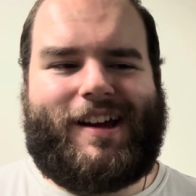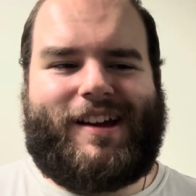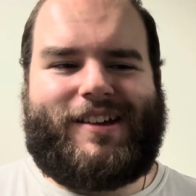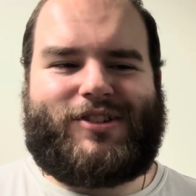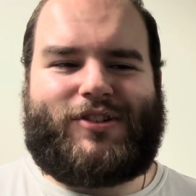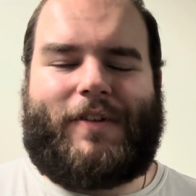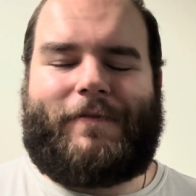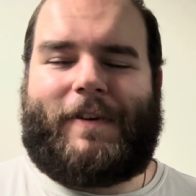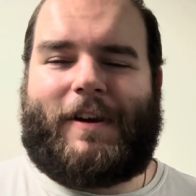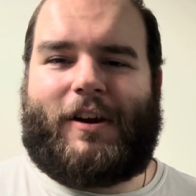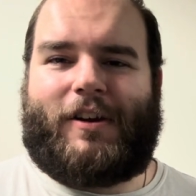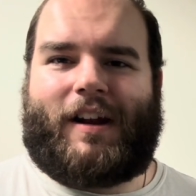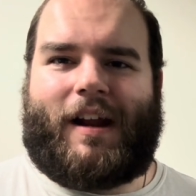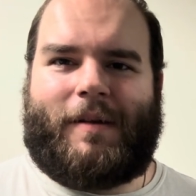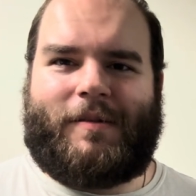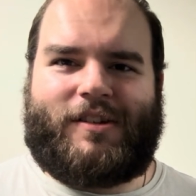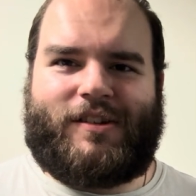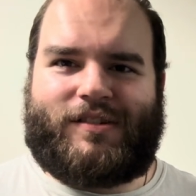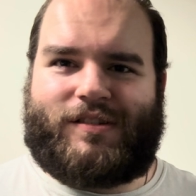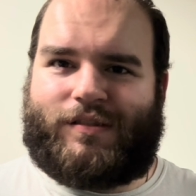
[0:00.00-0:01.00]
so I figured
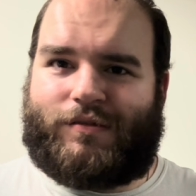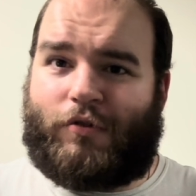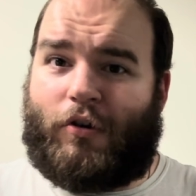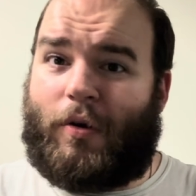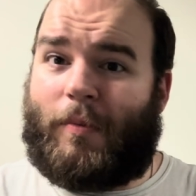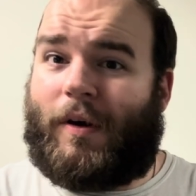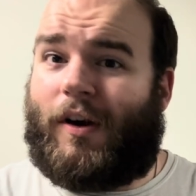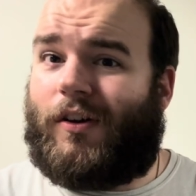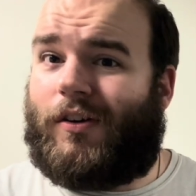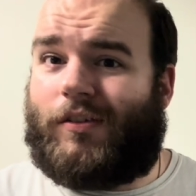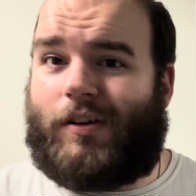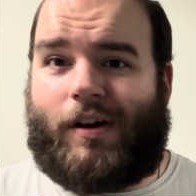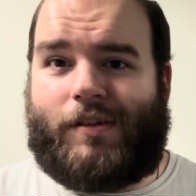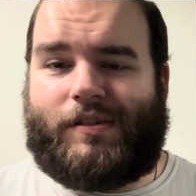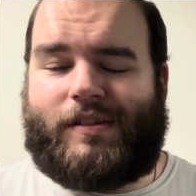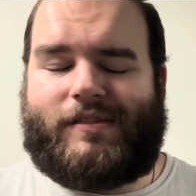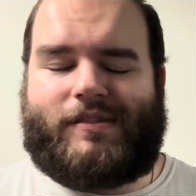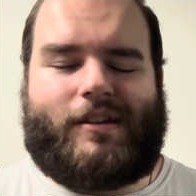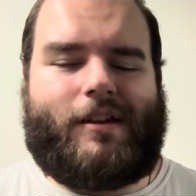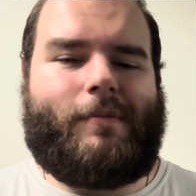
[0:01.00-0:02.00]
I'd just throw them all on
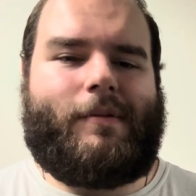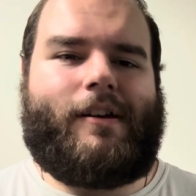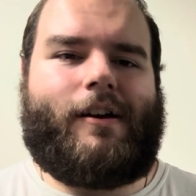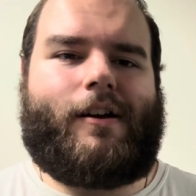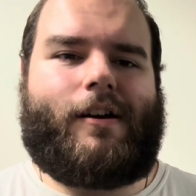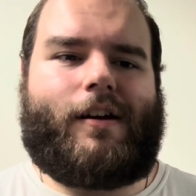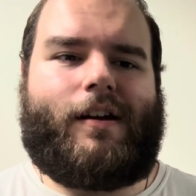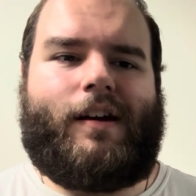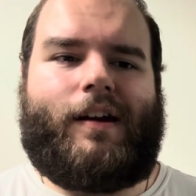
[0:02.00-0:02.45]
this TBR,